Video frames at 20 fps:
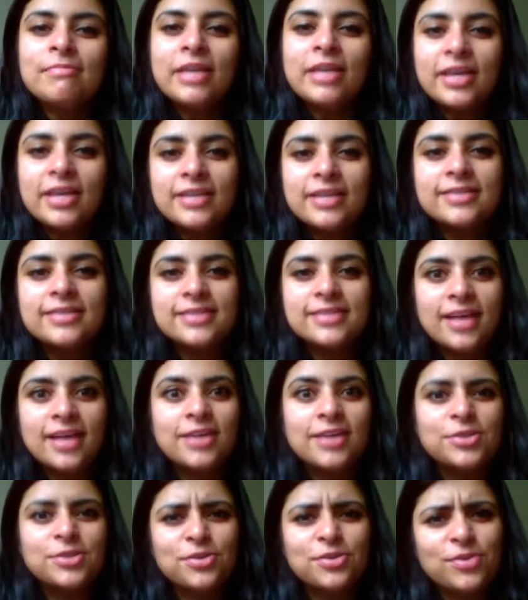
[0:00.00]

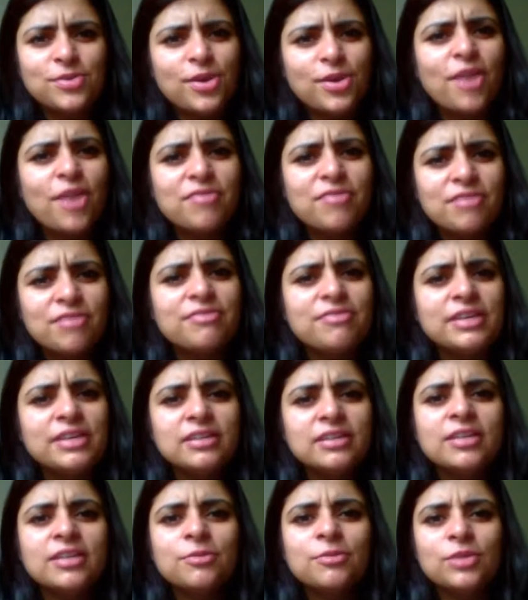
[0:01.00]
inside, you have that
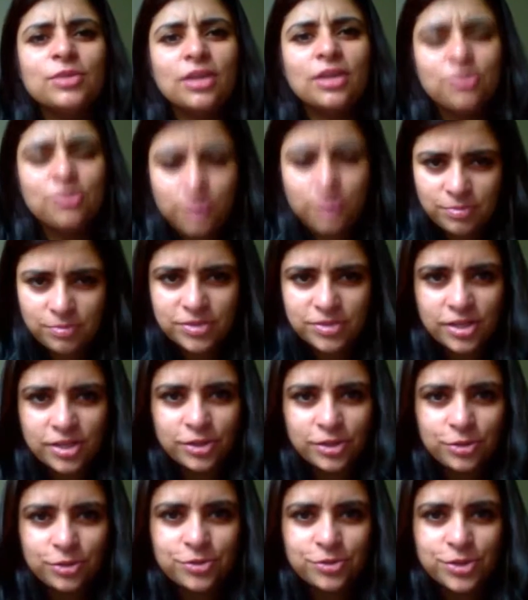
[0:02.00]
feeling when other people tell
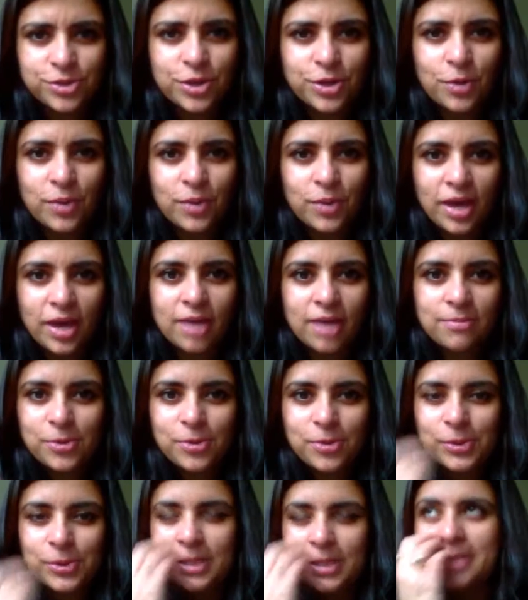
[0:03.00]
you you're doing okay, but
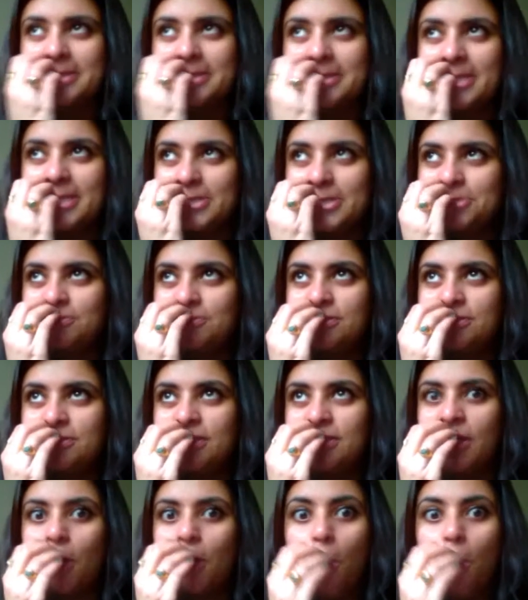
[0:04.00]
on the inside you feel
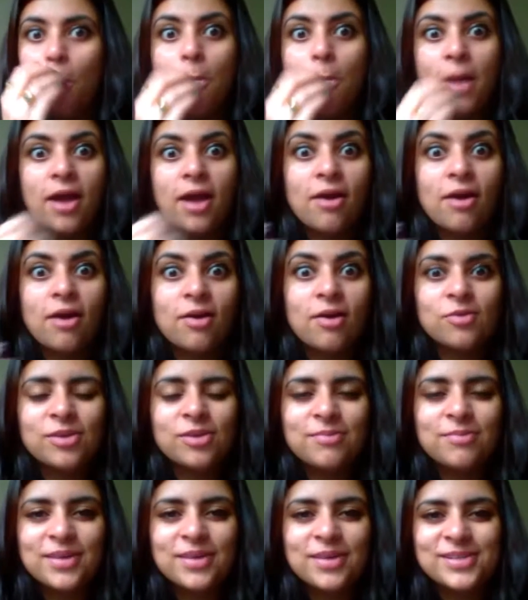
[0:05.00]
like, oh my god, what
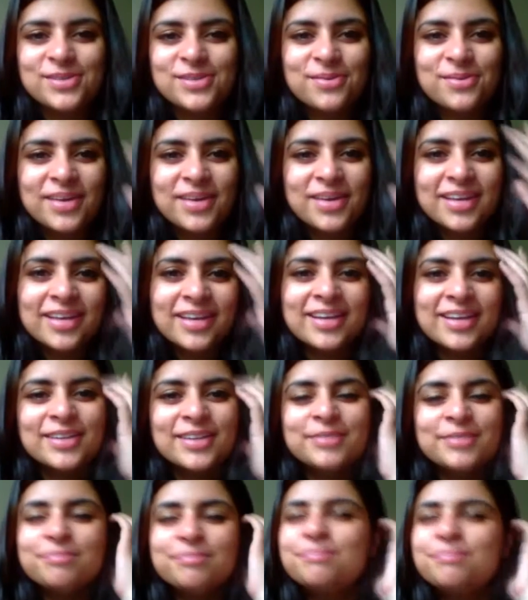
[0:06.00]
am I doing?
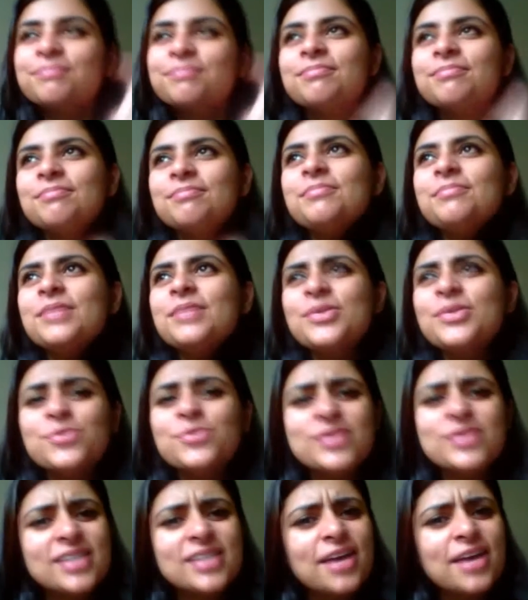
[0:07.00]
It
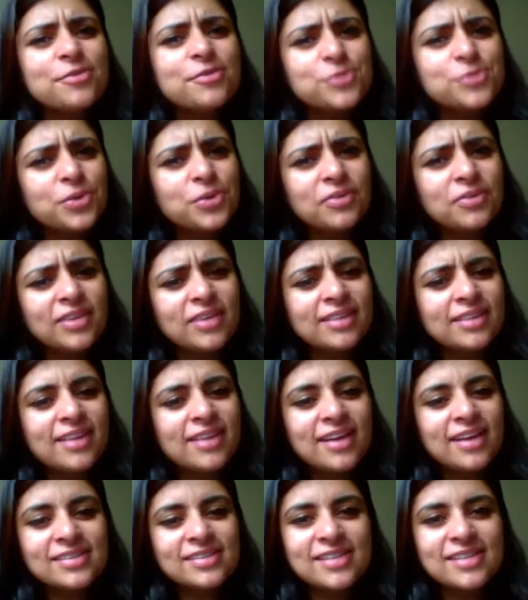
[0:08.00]
was kind of sort of like
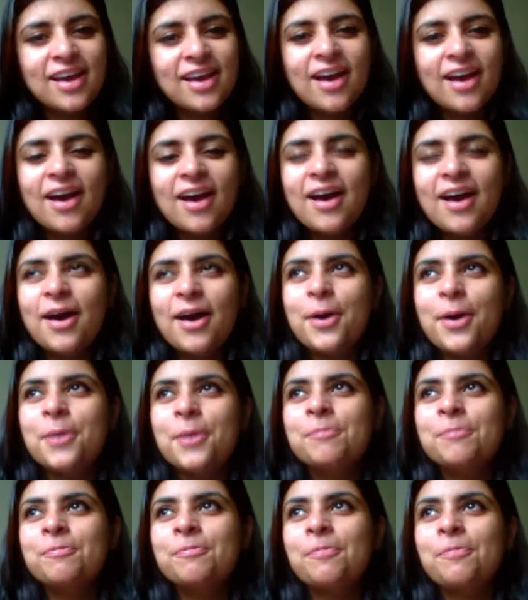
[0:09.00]
that.
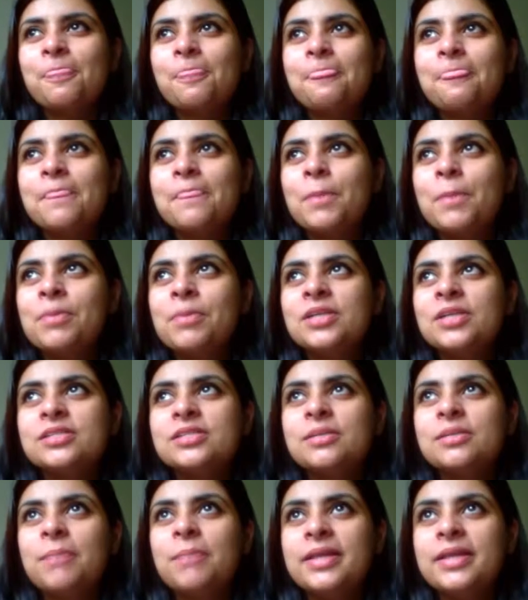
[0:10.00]

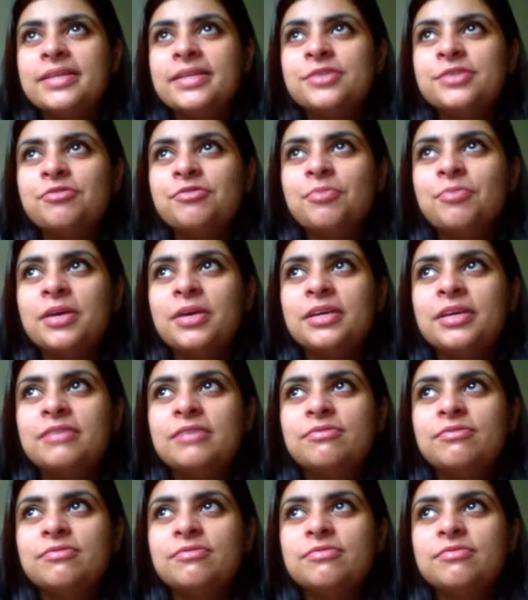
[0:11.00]
But by the end of
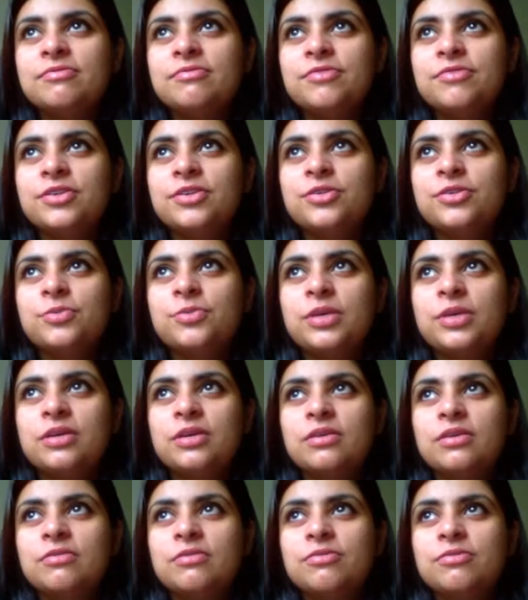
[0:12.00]
my first
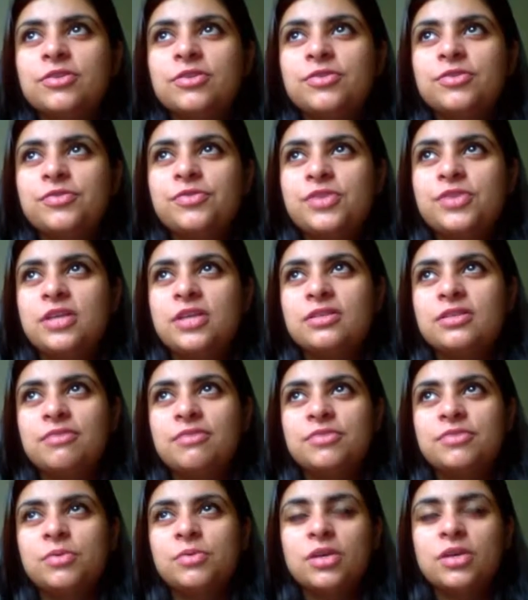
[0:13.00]
few days
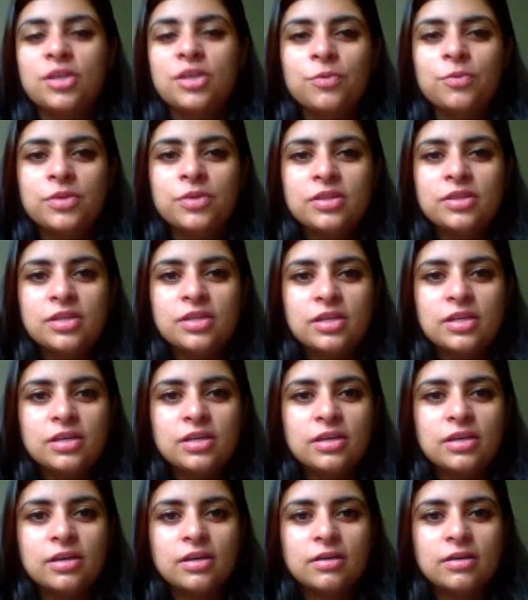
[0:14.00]
after working with
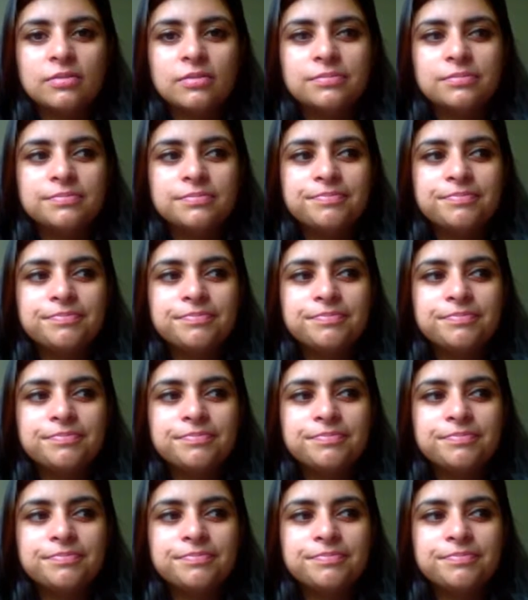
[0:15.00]
the